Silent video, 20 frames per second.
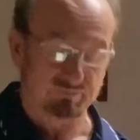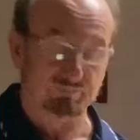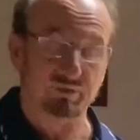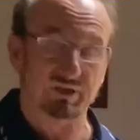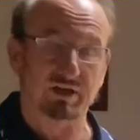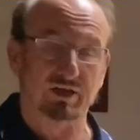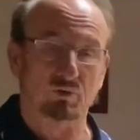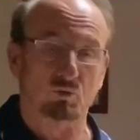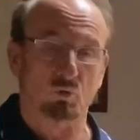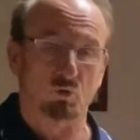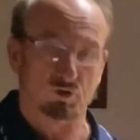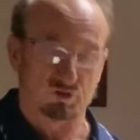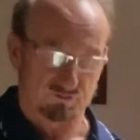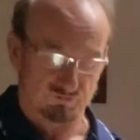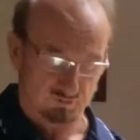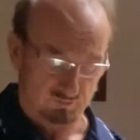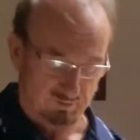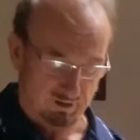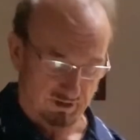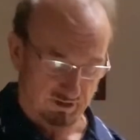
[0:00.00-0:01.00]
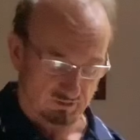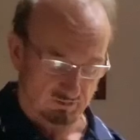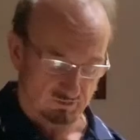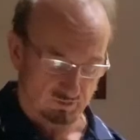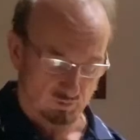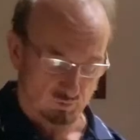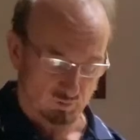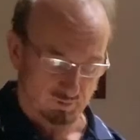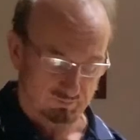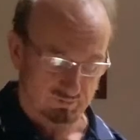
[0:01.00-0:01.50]
bidding wars for medical
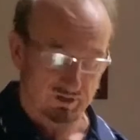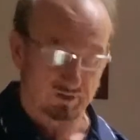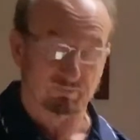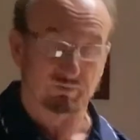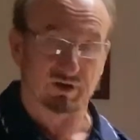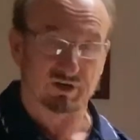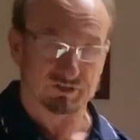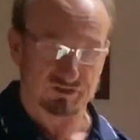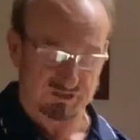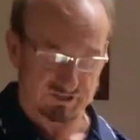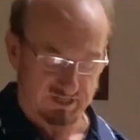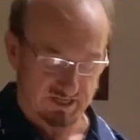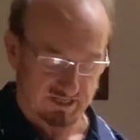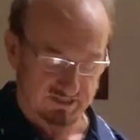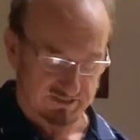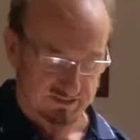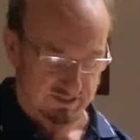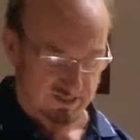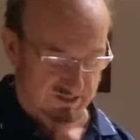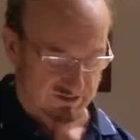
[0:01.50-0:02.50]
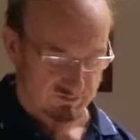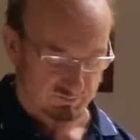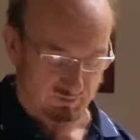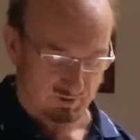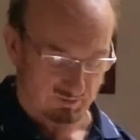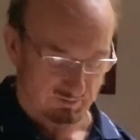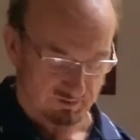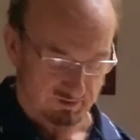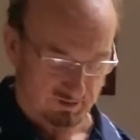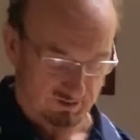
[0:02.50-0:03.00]
equipment among states. That's
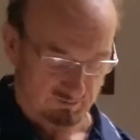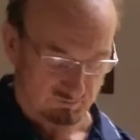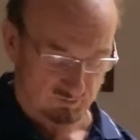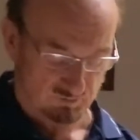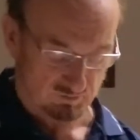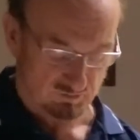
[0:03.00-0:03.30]
probably not real